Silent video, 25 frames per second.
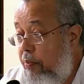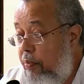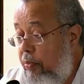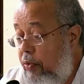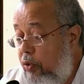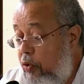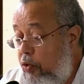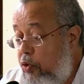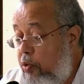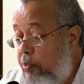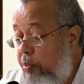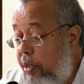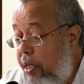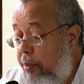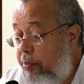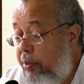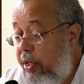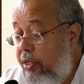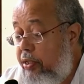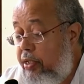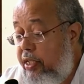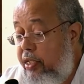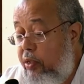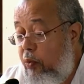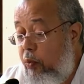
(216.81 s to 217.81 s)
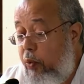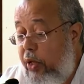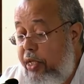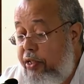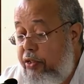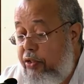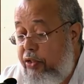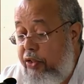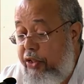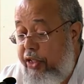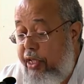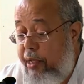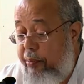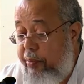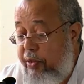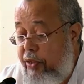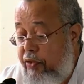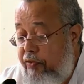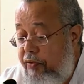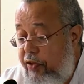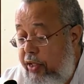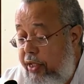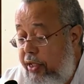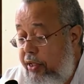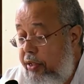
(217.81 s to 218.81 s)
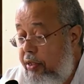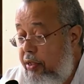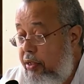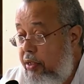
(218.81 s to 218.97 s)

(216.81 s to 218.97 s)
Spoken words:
newspapers in the Western Hemisphere,